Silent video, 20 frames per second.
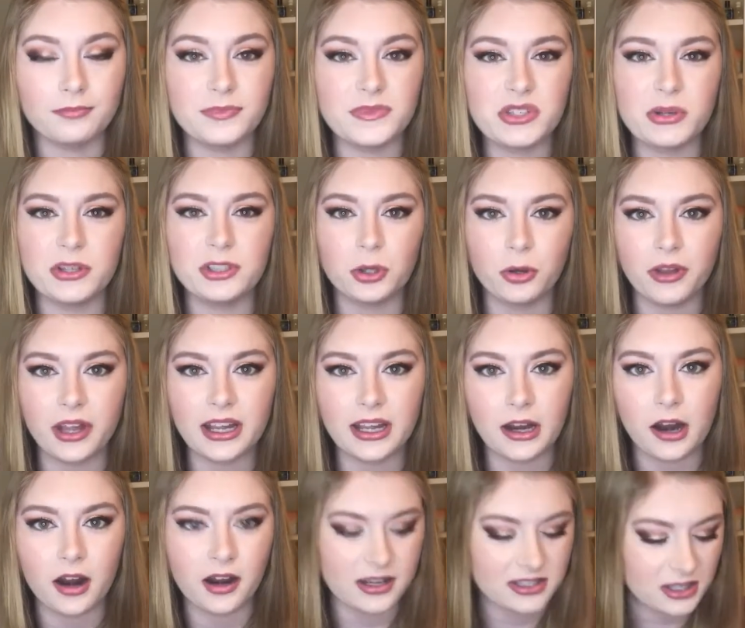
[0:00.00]
So I don't like
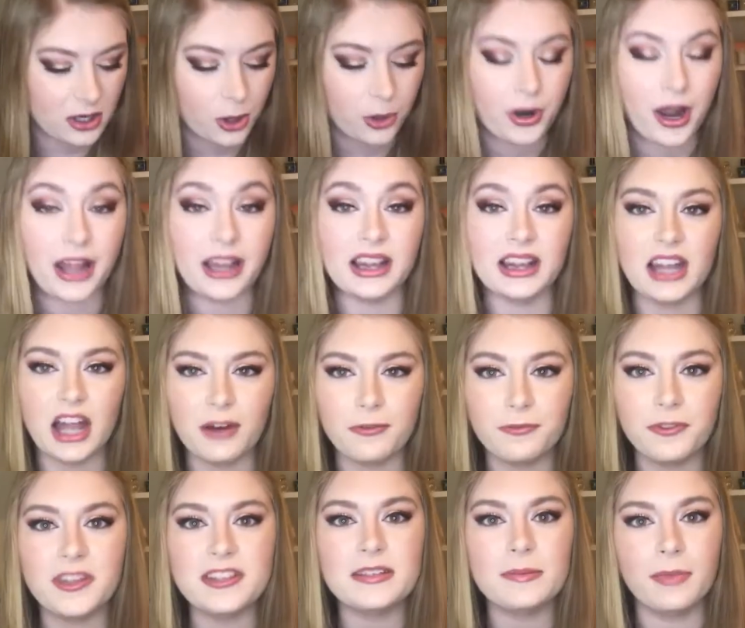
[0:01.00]
it on its own. I
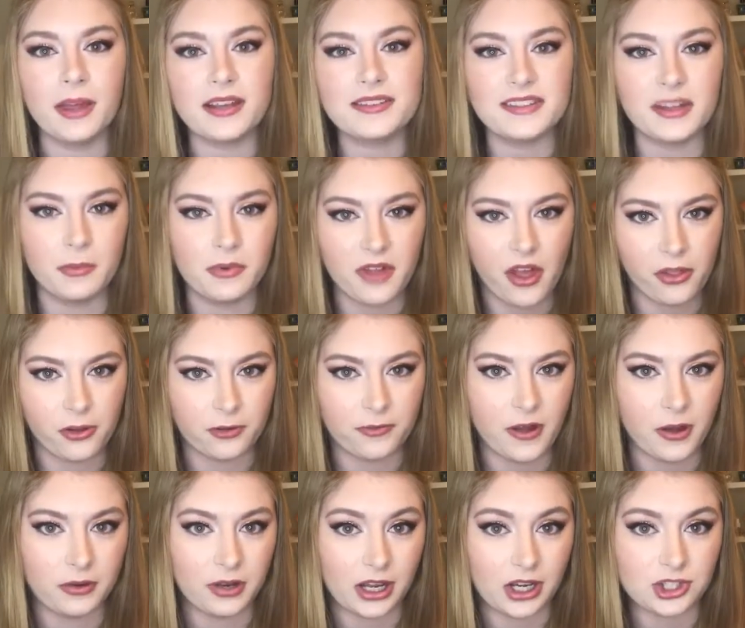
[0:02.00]
love this mixed in with other
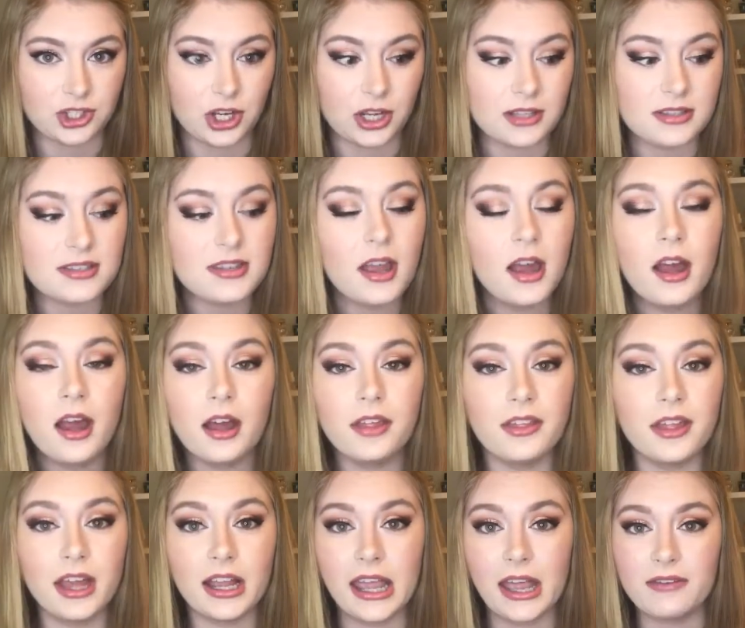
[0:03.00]
foundations.
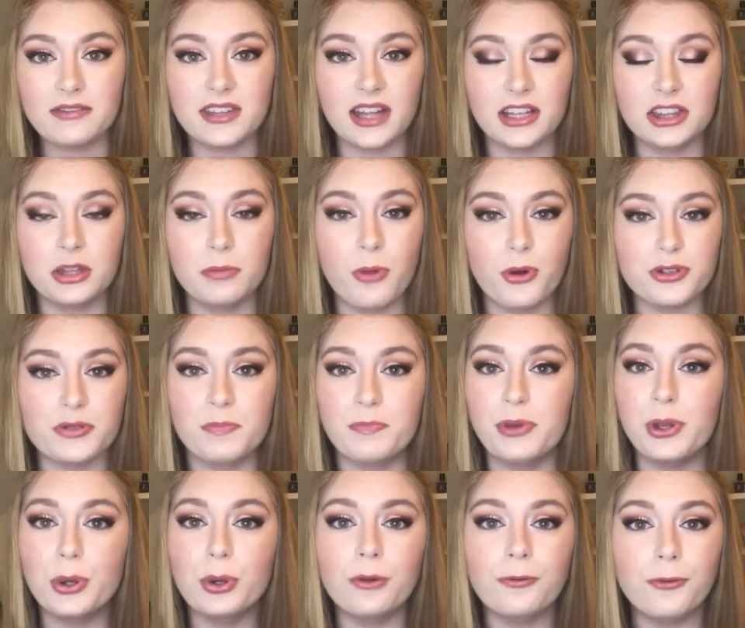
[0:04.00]
It gives like the most
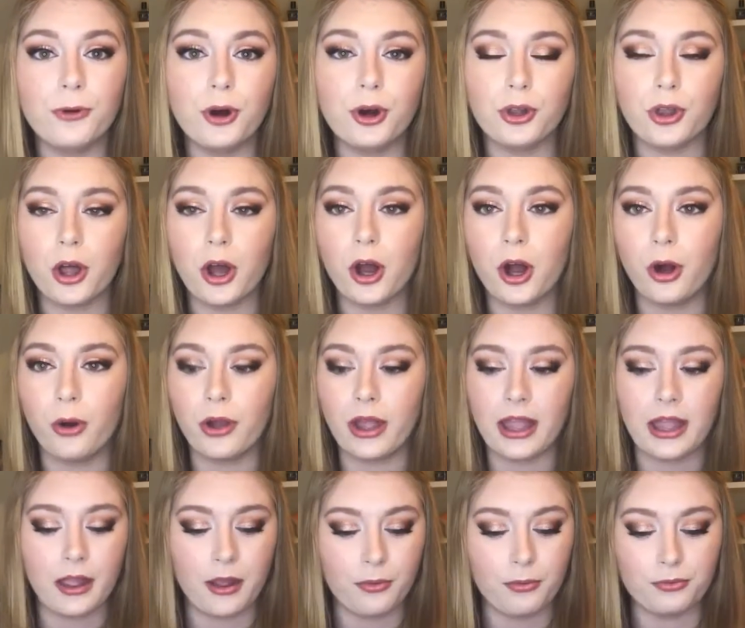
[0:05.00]
beautiful glow.
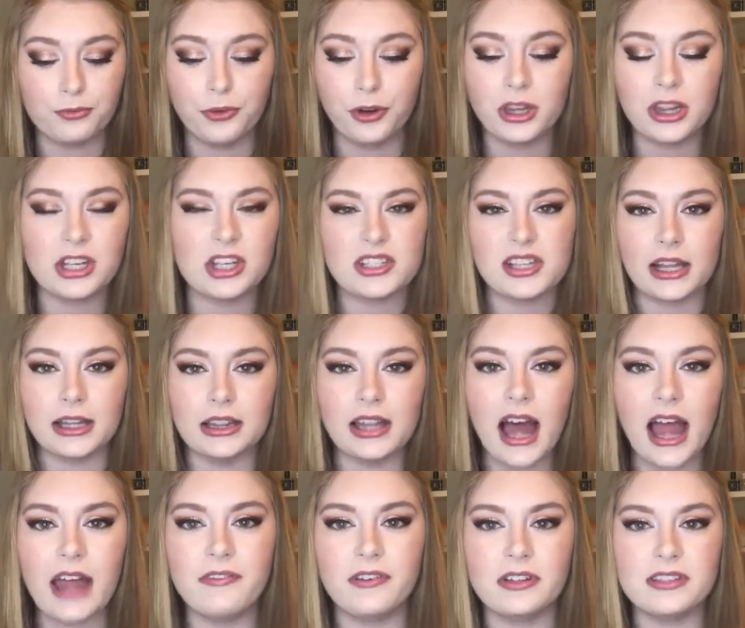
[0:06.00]
It really just like
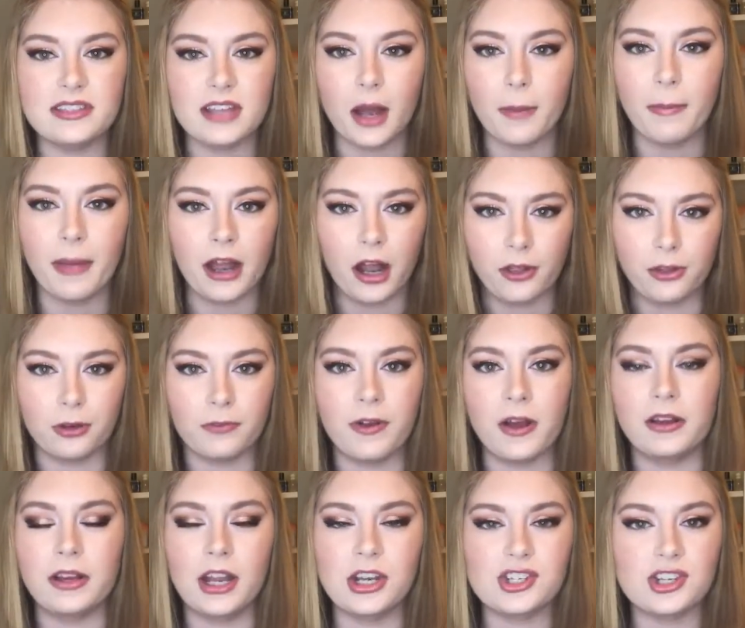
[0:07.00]
livens up my other
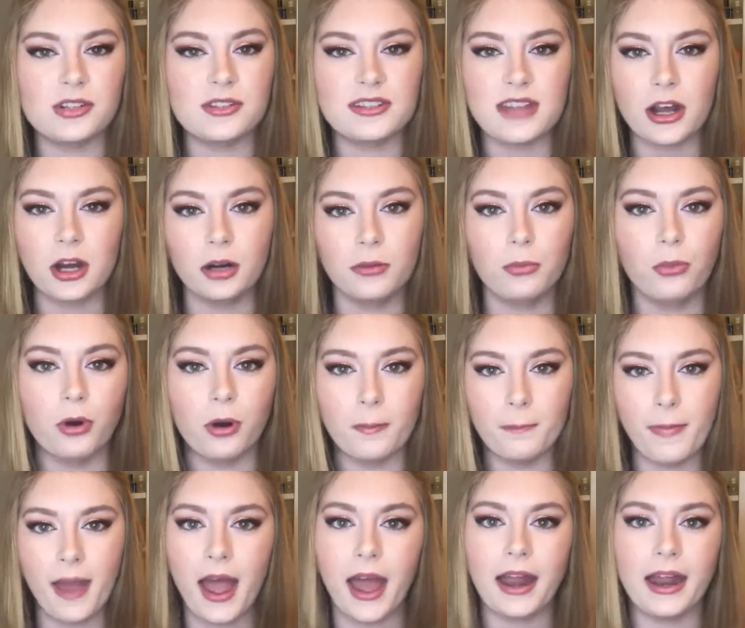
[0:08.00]
foundations that are more
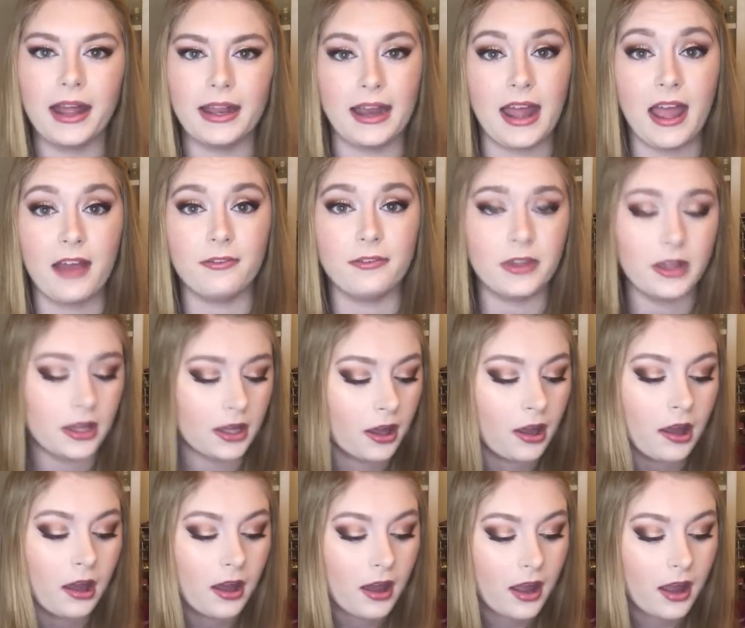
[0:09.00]
matte and heavy.